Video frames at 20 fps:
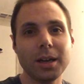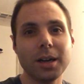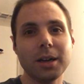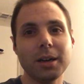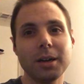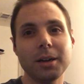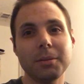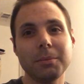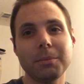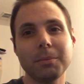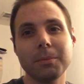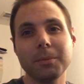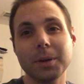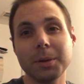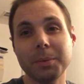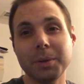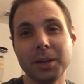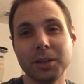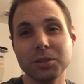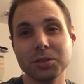
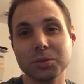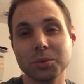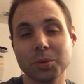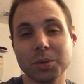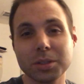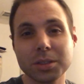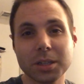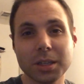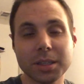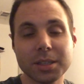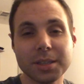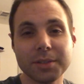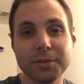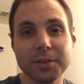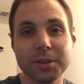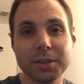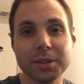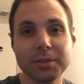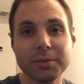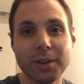It stores on
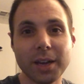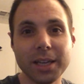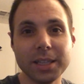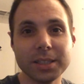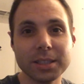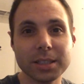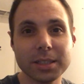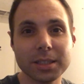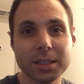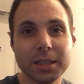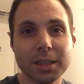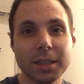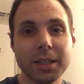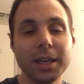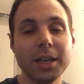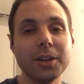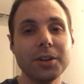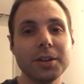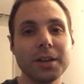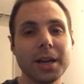different devices and
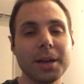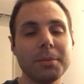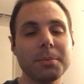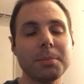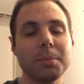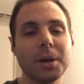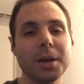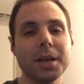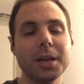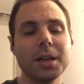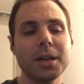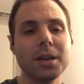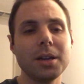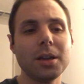the internet, but